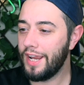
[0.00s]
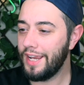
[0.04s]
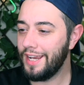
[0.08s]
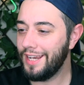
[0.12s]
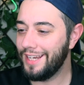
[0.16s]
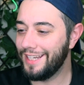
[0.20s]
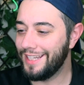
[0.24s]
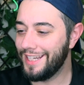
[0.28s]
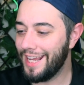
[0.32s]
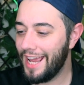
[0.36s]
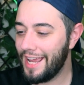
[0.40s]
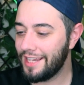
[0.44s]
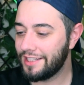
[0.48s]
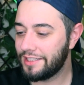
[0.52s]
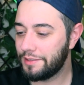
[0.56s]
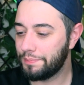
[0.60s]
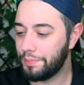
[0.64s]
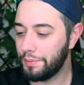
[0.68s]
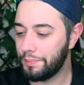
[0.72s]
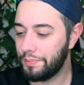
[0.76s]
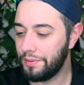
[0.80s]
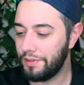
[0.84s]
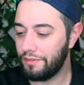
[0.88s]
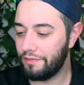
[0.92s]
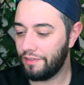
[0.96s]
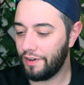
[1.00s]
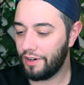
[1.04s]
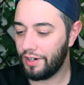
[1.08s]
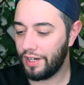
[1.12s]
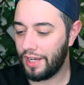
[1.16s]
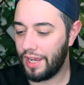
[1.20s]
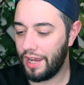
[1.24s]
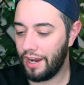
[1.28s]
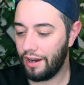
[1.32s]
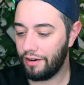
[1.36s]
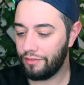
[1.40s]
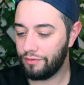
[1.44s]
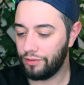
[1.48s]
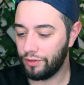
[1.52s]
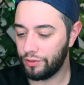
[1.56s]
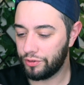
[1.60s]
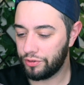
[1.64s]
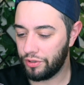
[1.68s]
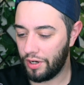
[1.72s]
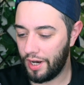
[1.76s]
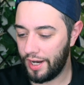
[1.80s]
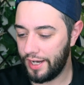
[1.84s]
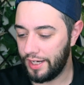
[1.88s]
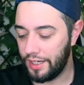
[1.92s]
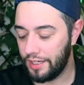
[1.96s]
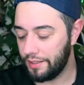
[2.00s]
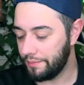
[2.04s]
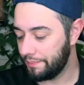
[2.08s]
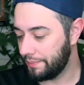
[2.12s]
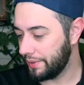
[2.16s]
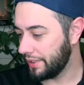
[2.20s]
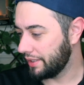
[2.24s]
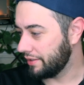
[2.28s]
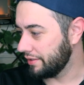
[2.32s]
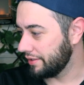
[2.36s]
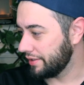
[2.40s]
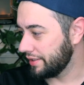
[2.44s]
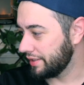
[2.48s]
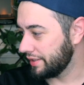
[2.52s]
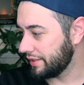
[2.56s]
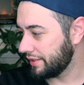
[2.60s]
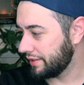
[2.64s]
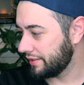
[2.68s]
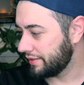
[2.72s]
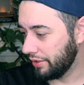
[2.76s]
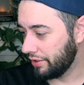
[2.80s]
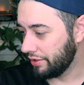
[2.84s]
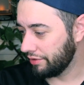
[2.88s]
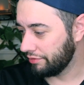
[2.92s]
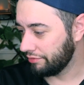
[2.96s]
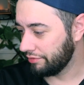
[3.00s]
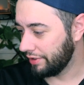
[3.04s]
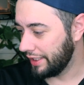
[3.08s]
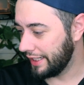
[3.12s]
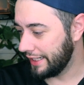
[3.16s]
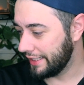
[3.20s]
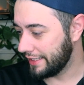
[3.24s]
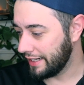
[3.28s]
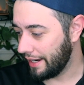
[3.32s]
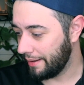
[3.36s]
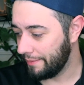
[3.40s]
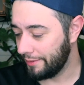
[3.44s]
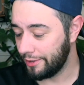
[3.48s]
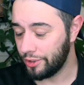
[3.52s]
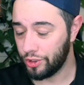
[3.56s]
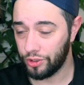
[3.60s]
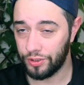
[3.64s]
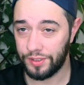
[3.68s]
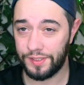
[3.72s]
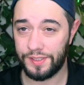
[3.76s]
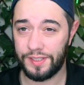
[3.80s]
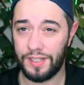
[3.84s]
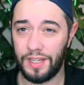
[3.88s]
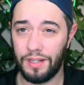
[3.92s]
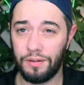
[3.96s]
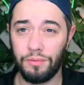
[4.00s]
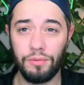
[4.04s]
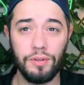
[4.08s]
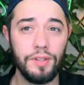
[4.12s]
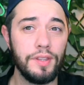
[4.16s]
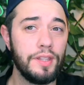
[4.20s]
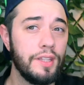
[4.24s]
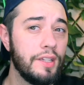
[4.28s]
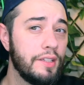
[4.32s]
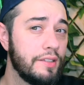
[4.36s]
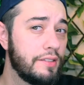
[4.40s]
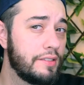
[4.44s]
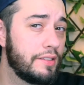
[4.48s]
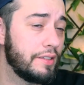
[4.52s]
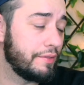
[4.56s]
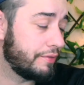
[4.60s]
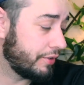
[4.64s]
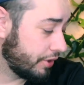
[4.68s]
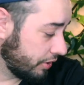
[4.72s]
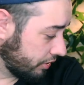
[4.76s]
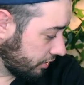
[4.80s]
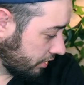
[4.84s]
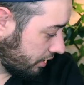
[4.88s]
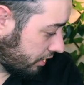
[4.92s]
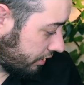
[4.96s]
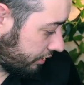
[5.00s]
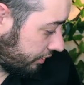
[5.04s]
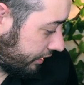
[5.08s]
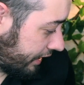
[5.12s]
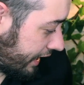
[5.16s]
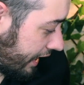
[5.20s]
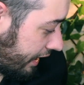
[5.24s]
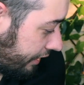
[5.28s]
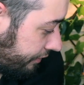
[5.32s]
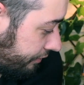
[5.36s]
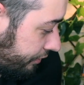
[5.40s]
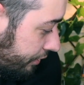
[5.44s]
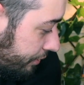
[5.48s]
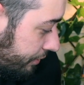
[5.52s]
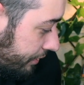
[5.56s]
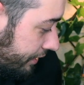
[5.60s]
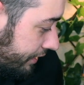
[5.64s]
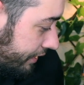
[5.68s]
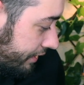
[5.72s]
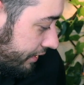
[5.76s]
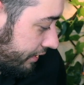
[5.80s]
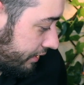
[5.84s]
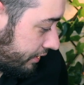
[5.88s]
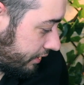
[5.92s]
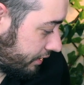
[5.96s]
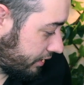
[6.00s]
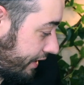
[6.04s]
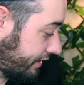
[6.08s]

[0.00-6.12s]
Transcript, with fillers: it? Yes, but be very careful trying it because it can really damage your skin with this if you're not careful with it.